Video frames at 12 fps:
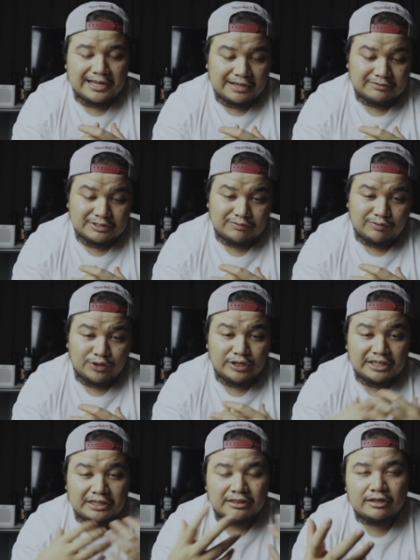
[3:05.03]
I was
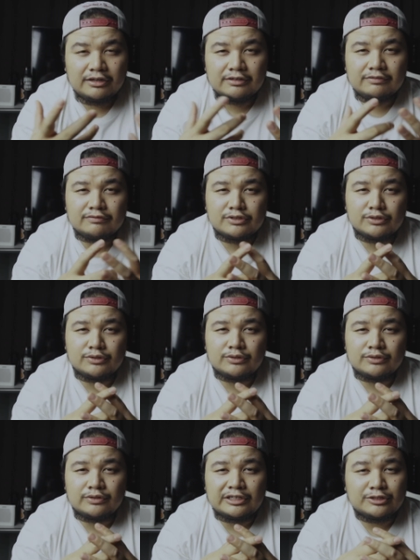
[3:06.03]
falling in love,
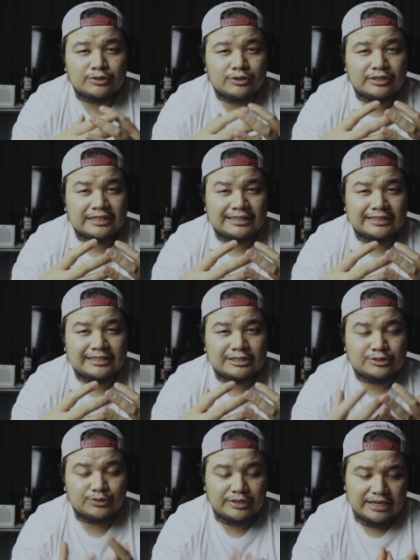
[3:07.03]
so I told her that
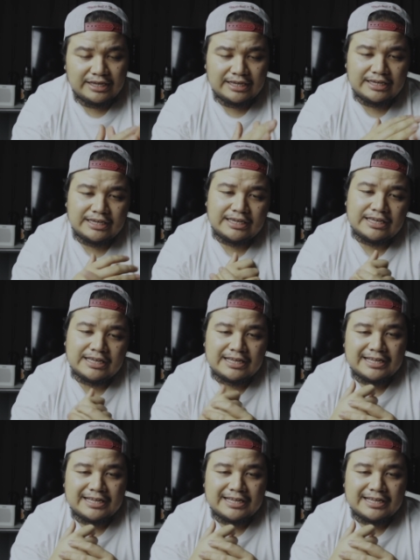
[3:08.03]
it's okay.